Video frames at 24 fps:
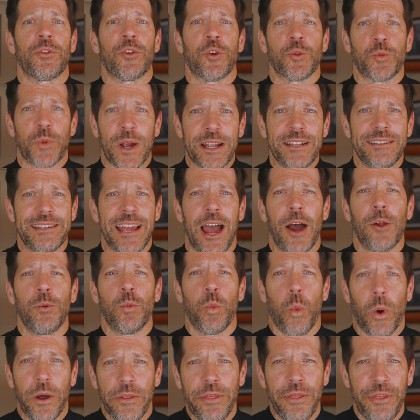to write
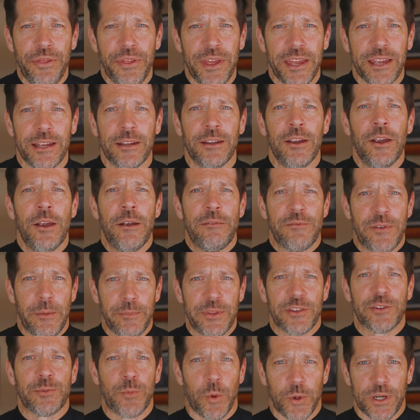down one thing
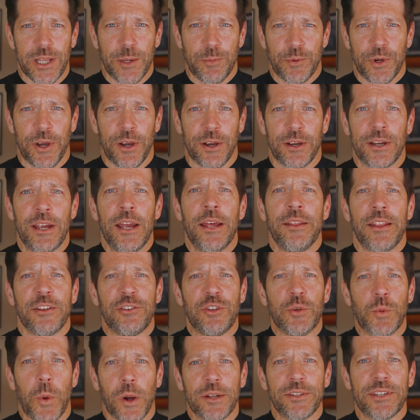from this morning prayer
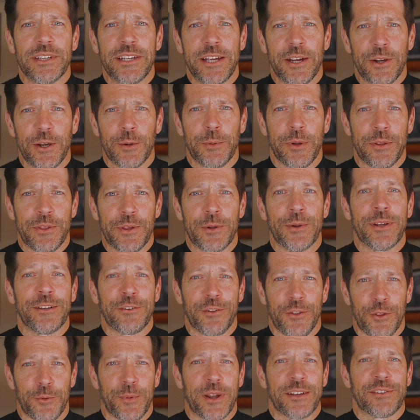that you want to carry with you
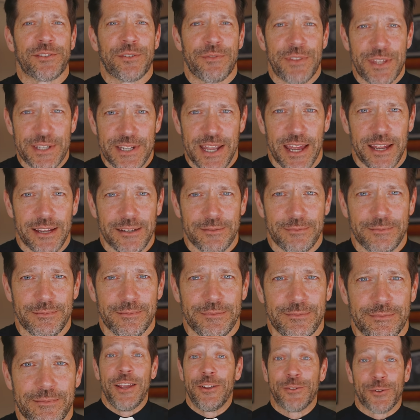into the rest of the day.
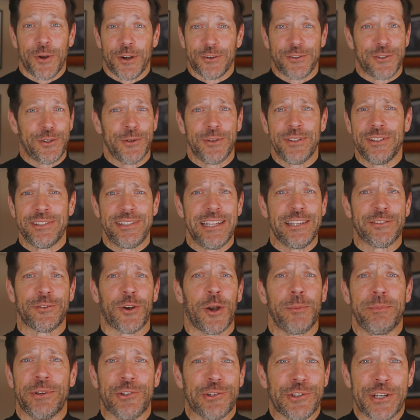These are our students, these
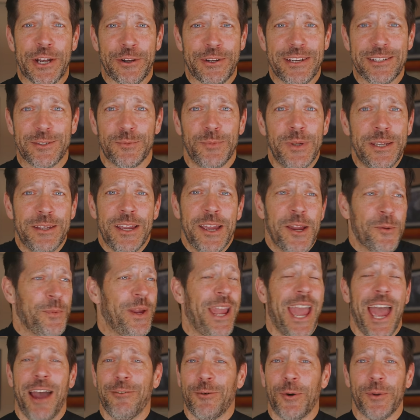are our missionaries. We,
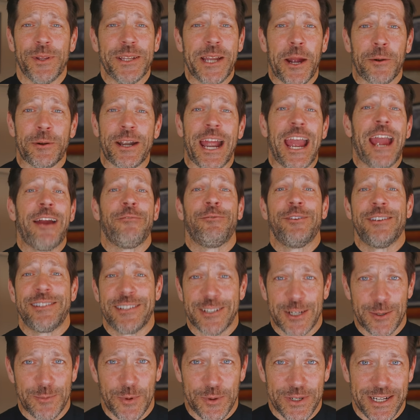we have Holy Hour every
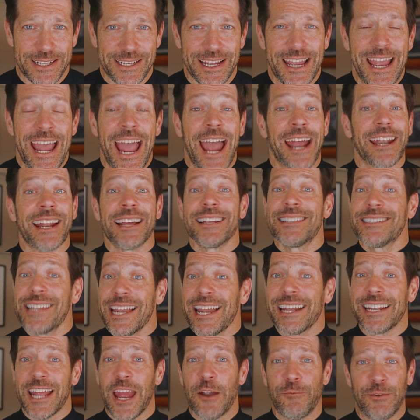single morning. And I
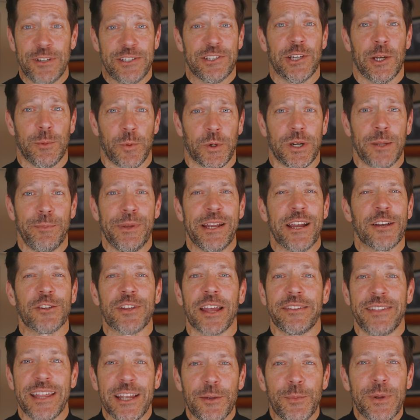say it every single morning
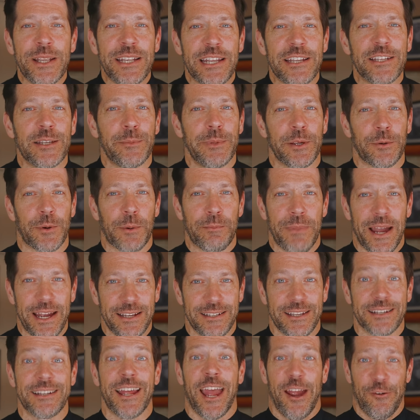because I think we need to be
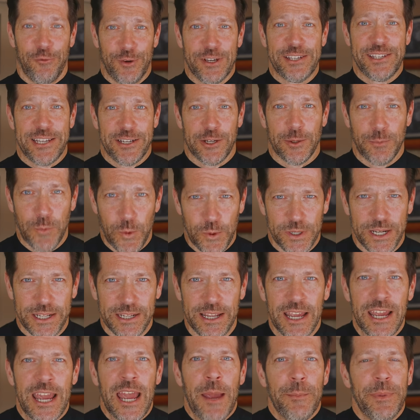reminded every single
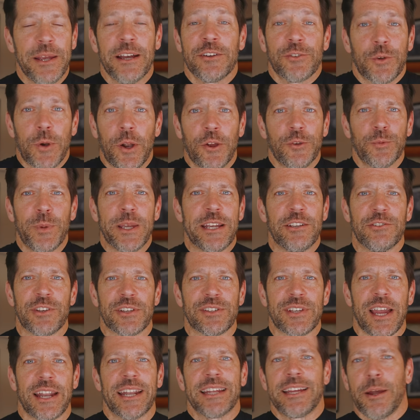morning, because or else we can
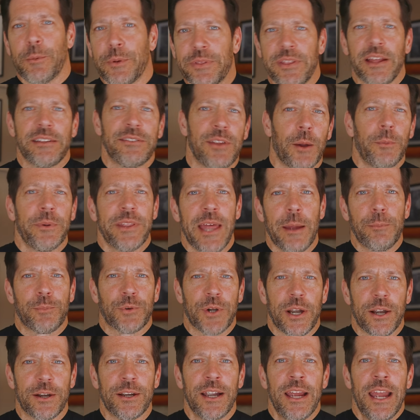just kind of get with that, done with
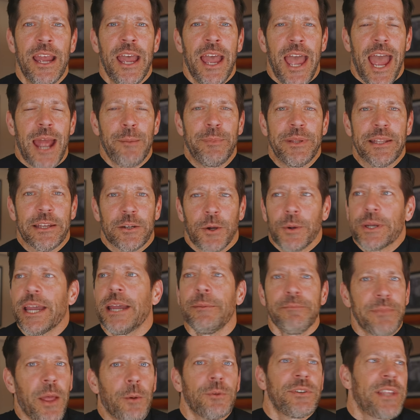that prayer and be like,
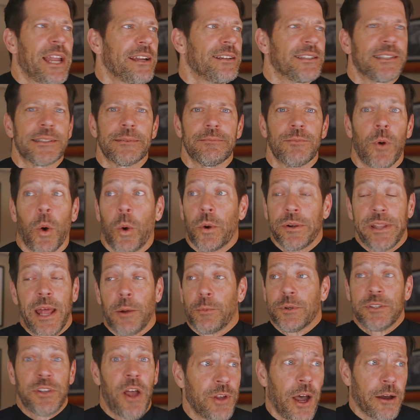okay, that was nice, or
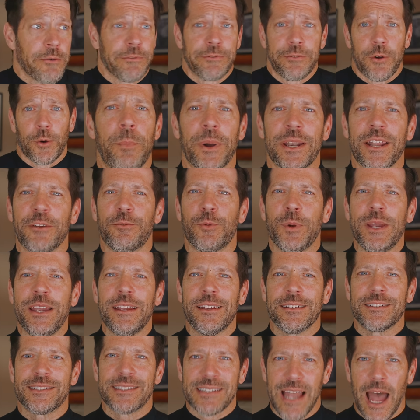that was tough. But if
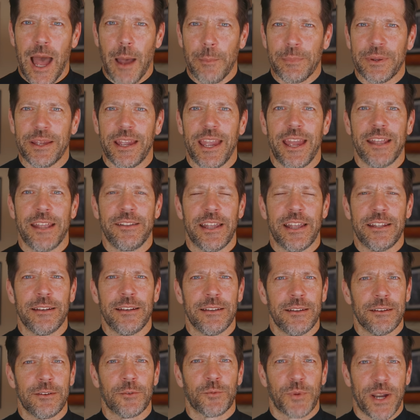we stop and
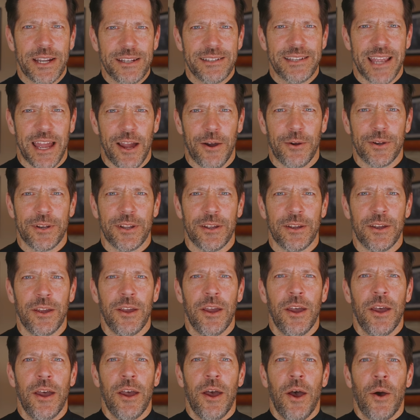then write down,
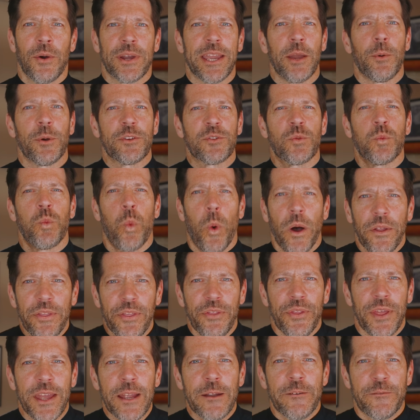okay, what's
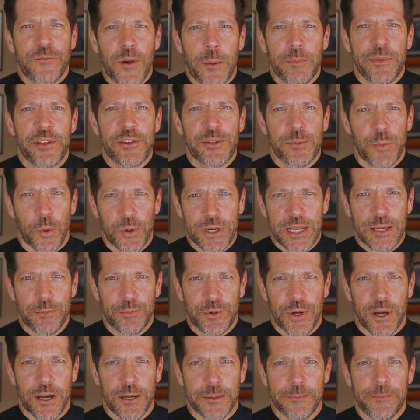one thing from this morning
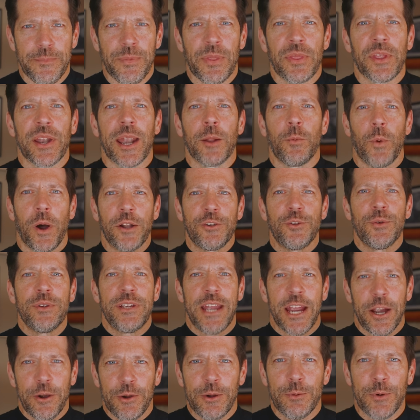prayer that I want to
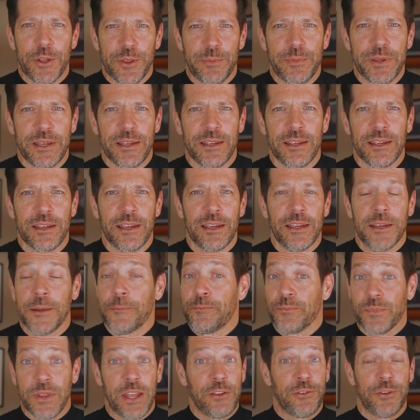carry with me
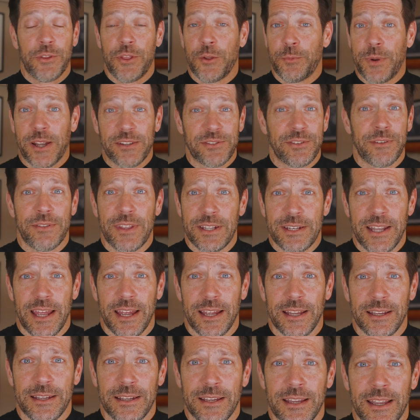into the rest of the
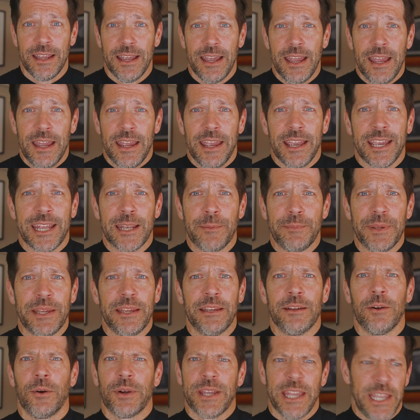day? It can
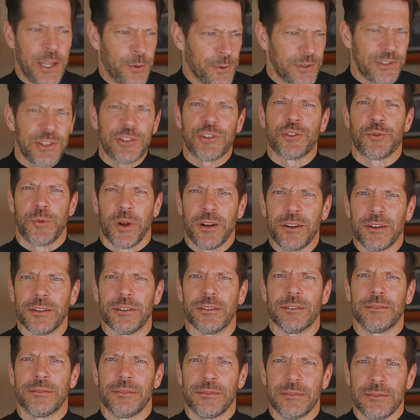be, okay, here was a
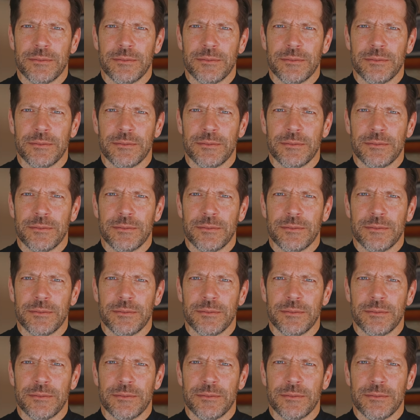struggle